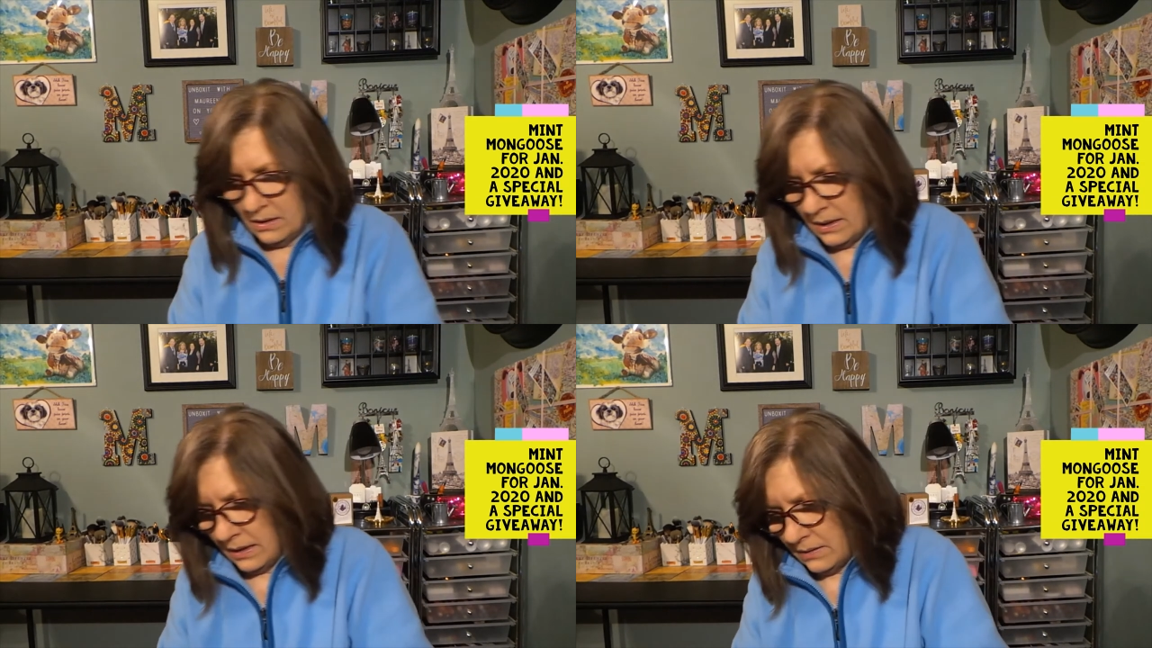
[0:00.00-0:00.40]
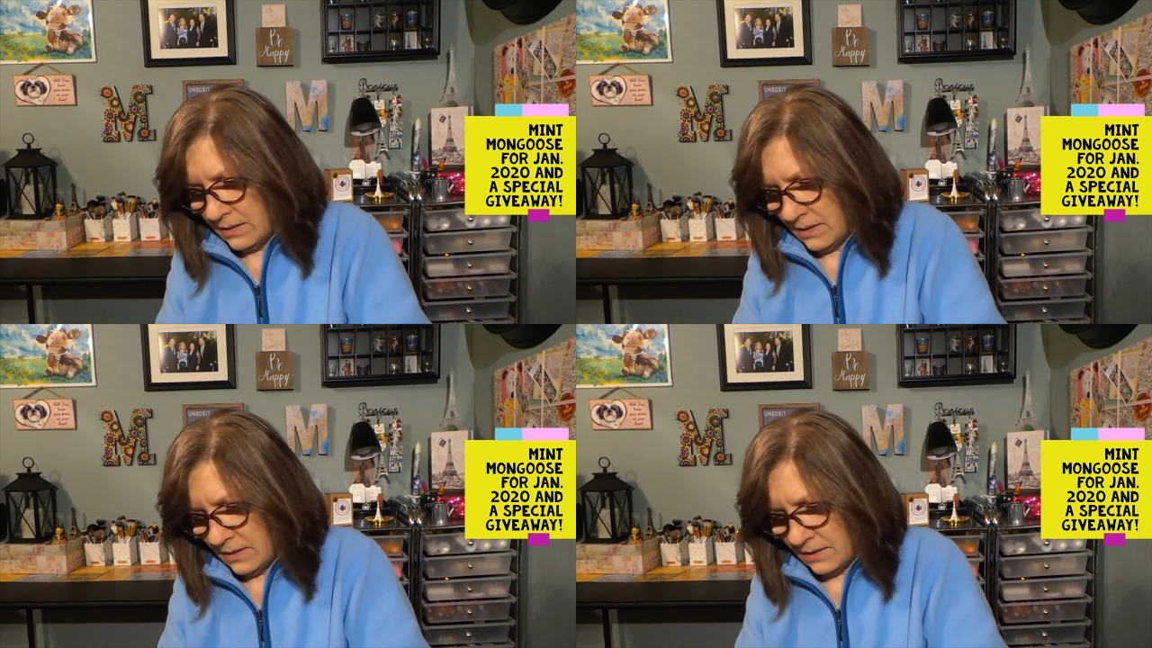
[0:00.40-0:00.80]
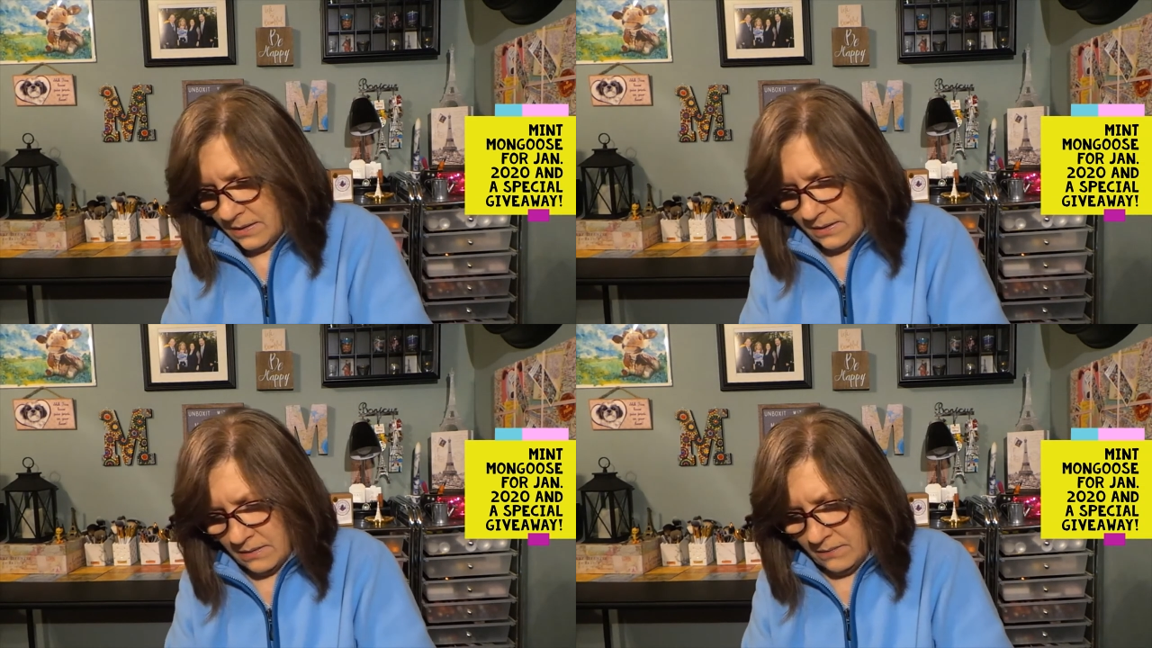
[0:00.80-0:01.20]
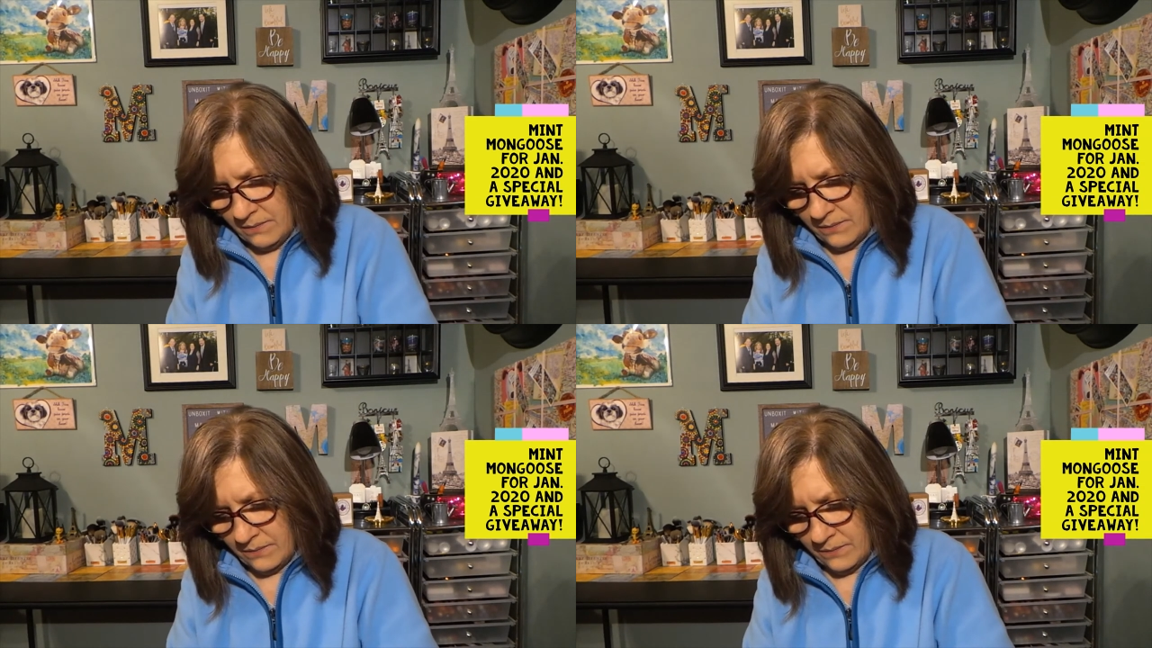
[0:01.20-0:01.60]
necklaces and stuff.
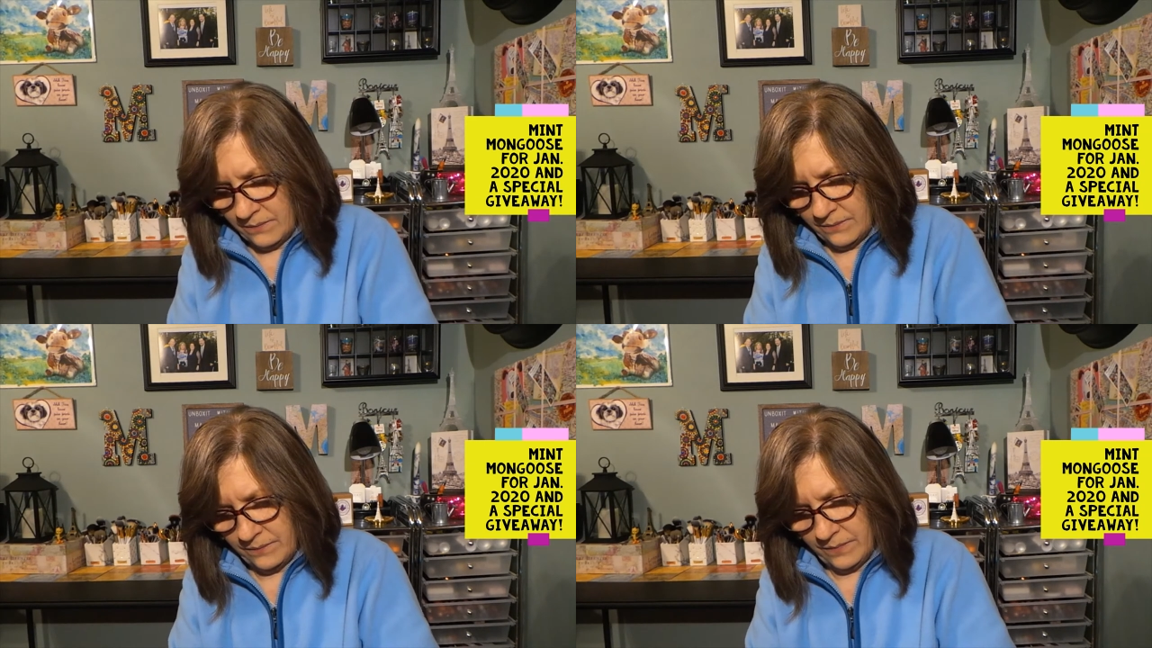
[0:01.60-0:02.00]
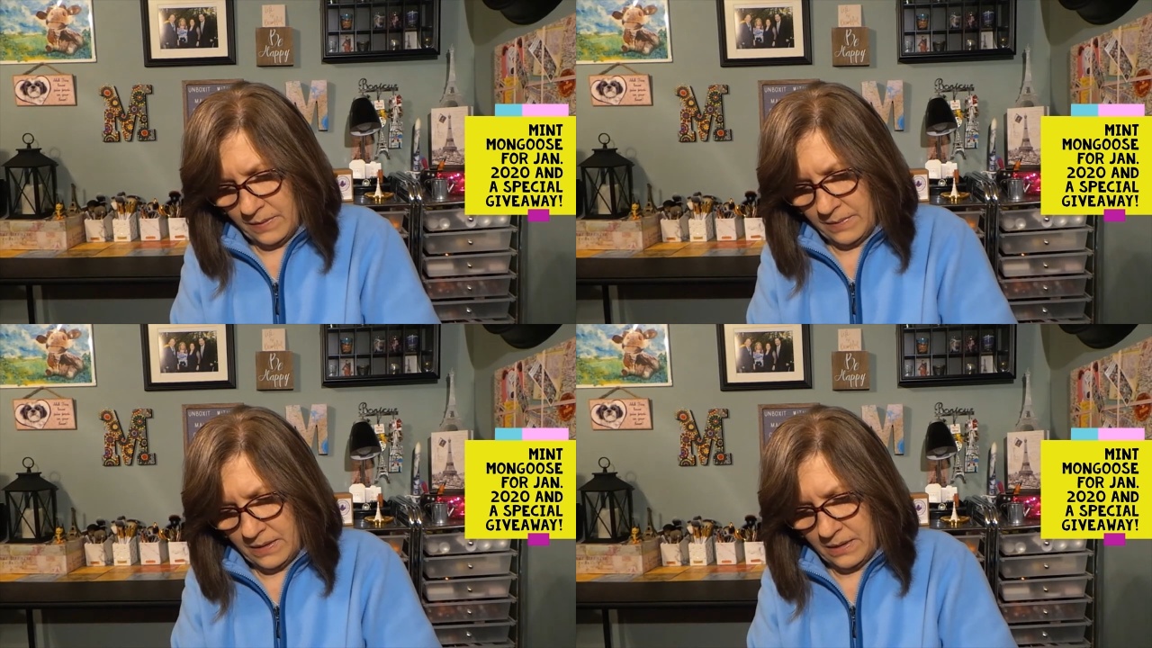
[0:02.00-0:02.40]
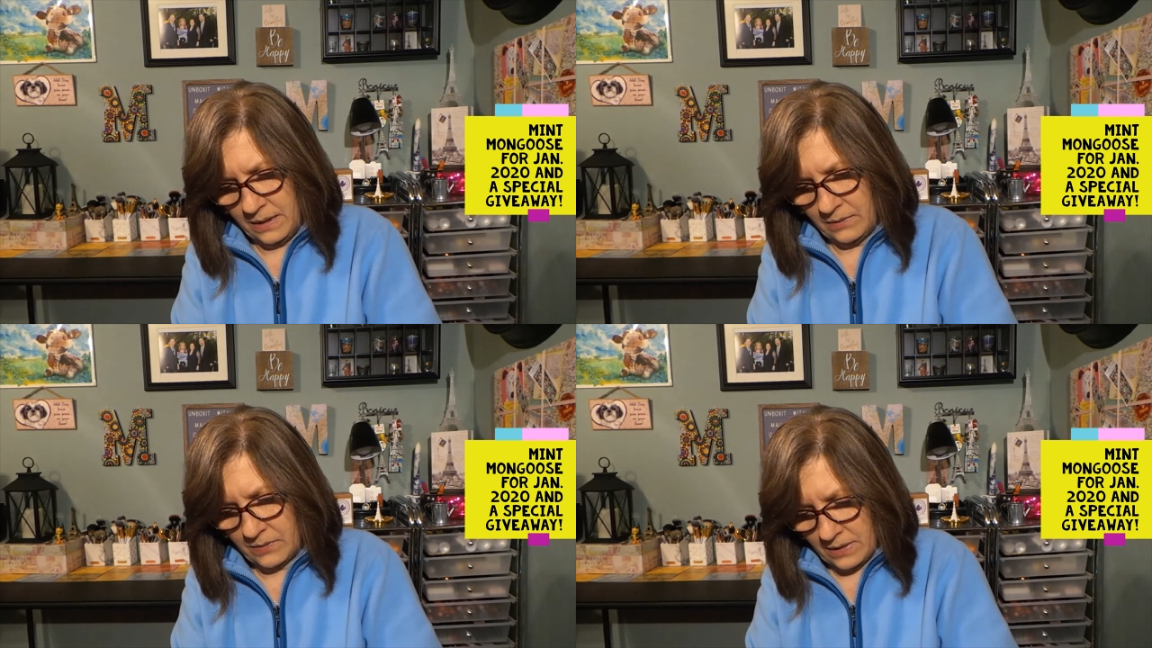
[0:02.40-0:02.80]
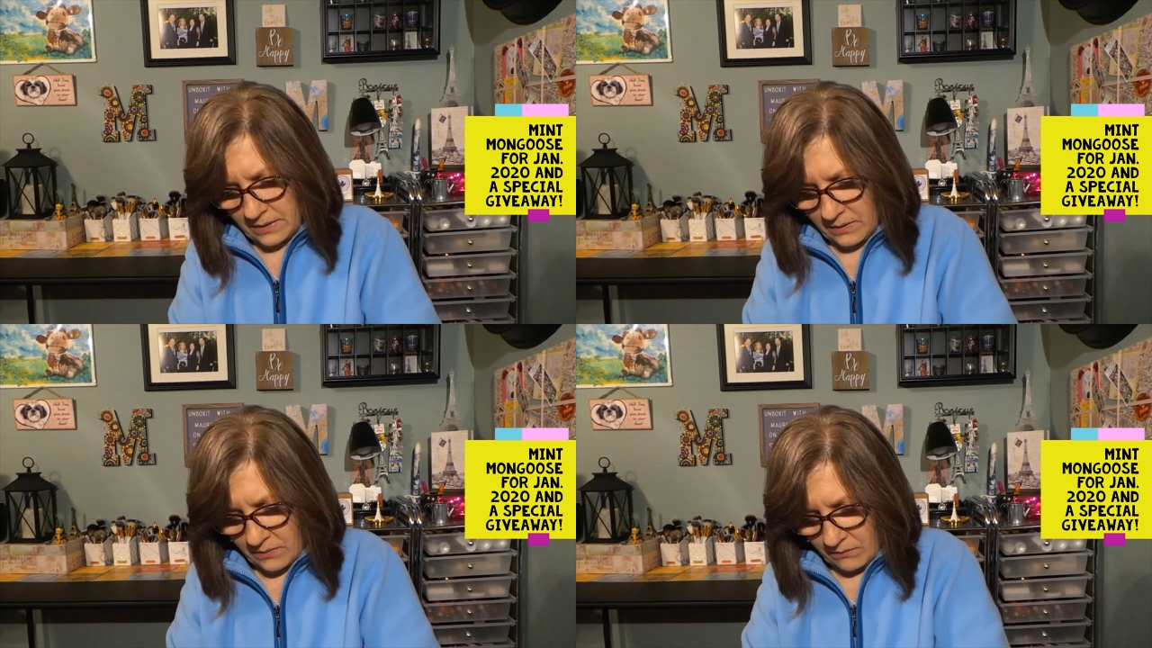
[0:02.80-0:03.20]
Let me see. That looks like
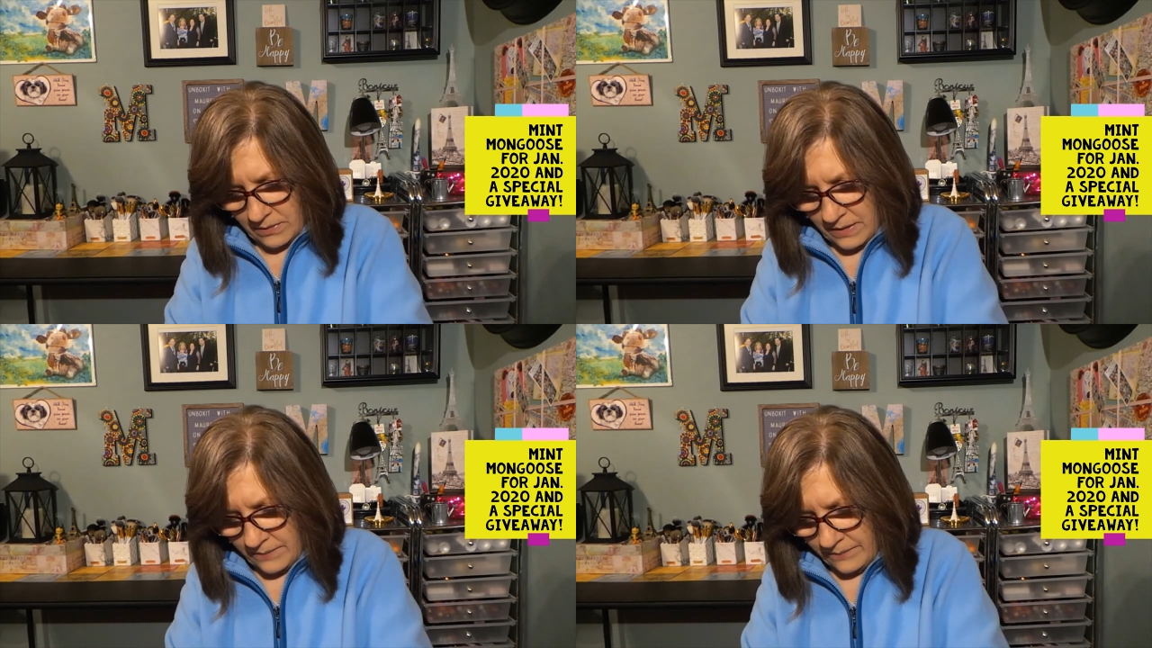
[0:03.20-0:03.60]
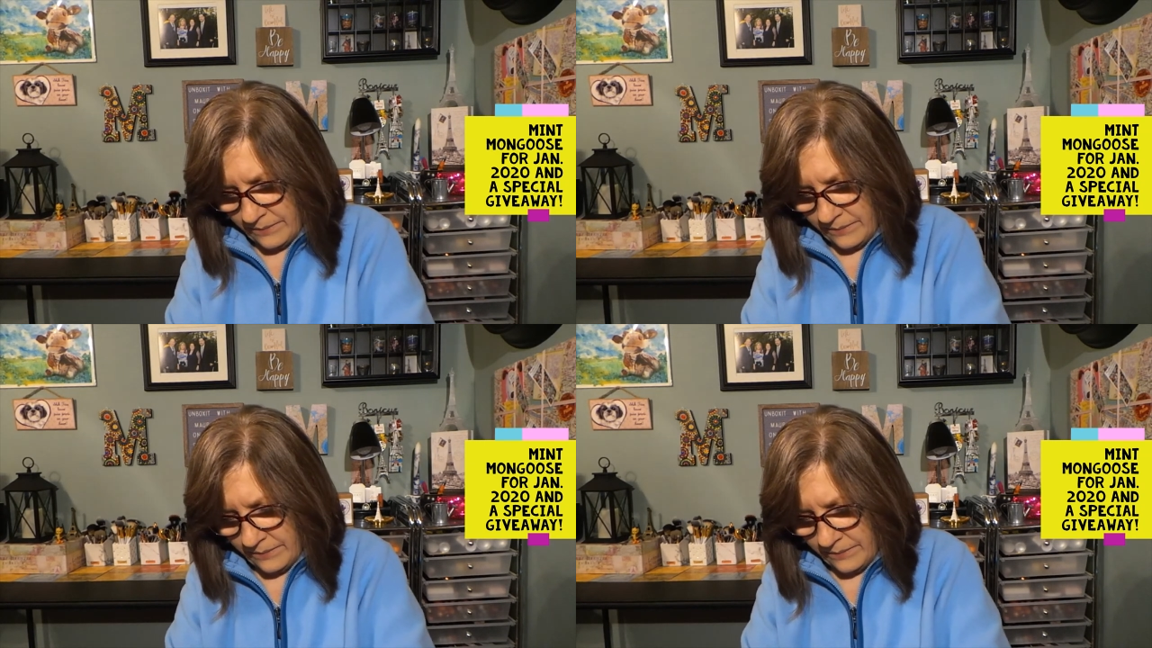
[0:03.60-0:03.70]
the three.